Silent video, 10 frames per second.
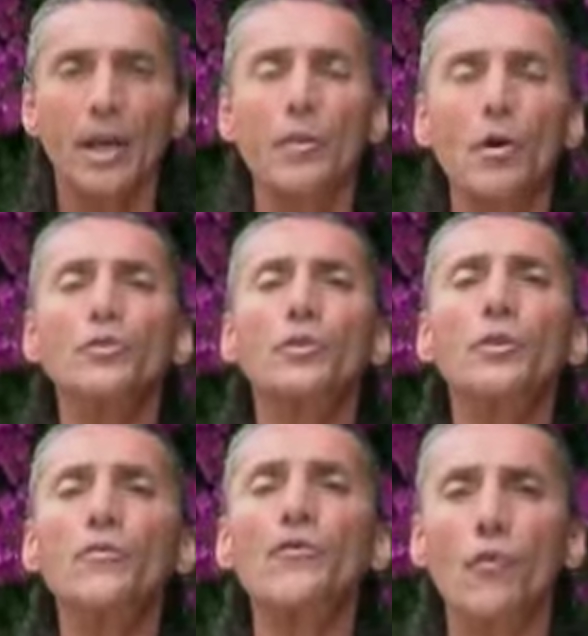and those are
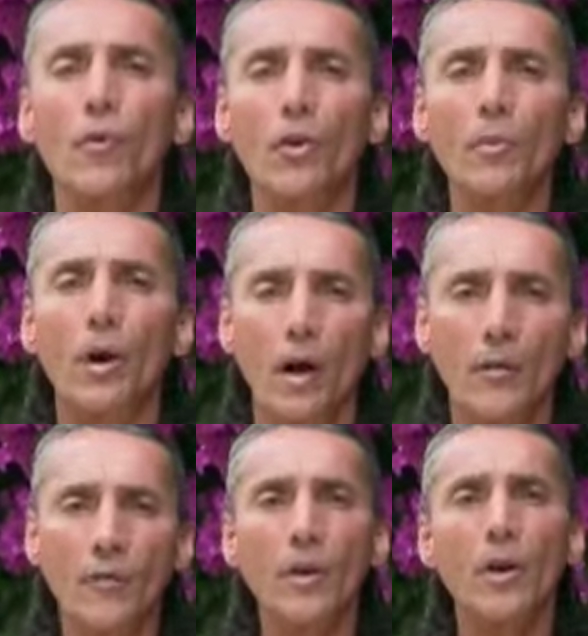in the form
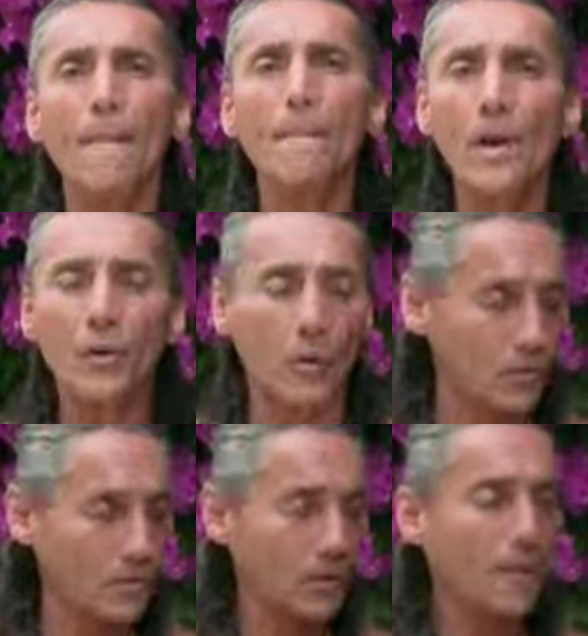of
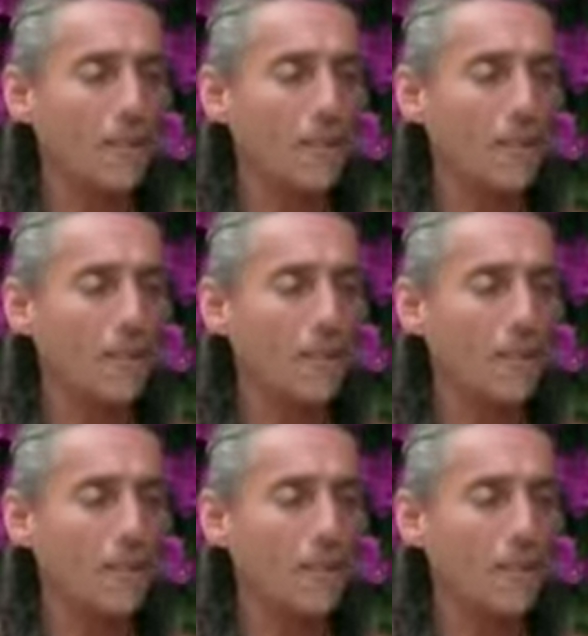minerals.